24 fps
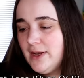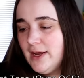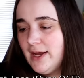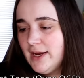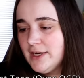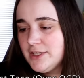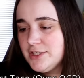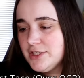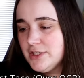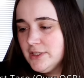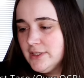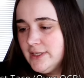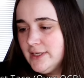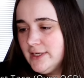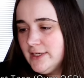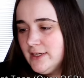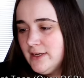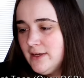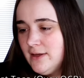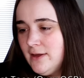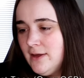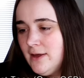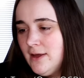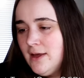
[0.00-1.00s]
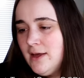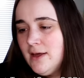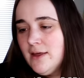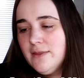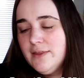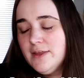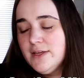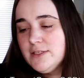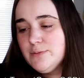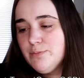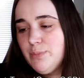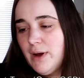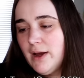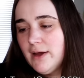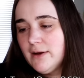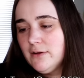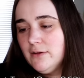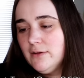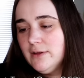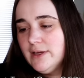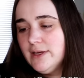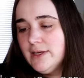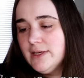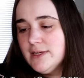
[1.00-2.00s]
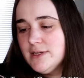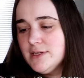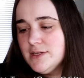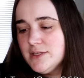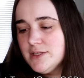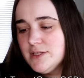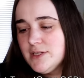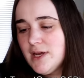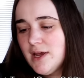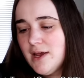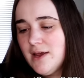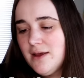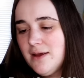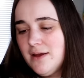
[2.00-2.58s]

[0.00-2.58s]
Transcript: Actually, this bottle is